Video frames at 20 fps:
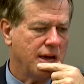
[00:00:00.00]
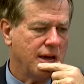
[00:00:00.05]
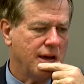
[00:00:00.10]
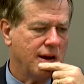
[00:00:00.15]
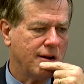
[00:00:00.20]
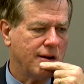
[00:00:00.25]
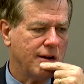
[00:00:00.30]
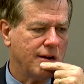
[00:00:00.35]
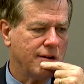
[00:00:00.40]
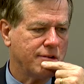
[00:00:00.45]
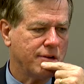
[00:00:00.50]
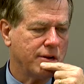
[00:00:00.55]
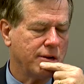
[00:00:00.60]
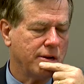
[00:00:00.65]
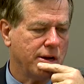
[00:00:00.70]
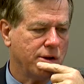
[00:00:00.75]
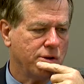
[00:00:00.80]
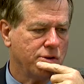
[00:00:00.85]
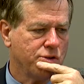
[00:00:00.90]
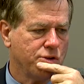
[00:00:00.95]
Here, here's, a,
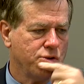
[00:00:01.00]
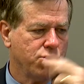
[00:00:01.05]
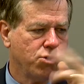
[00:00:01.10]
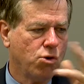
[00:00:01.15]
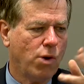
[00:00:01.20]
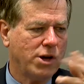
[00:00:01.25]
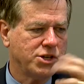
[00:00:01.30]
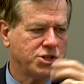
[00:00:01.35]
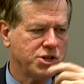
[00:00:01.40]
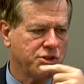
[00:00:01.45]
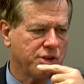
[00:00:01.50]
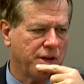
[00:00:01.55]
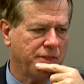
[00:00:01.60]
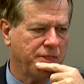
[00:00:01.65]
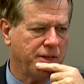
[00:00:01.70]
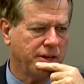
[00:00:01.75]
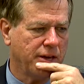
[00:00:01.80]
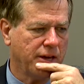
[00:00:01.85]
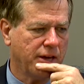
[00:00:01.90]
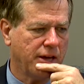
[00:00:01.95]
here's two questions I
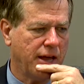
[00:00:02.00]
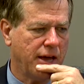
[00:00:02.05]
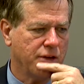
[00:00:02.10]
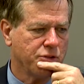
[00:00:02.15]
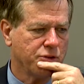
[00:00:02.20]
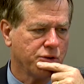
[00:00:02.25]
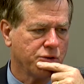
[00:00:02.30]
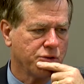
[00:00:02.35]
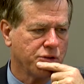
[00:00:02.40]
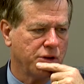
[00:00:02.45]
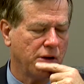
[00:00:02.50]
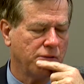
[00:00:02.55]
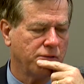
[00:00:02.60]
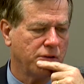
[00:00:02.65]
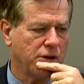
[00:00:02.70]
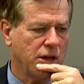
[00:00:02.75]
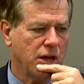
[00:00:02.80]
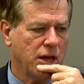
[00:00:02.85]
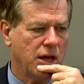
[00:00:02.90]
think you can ask yourself.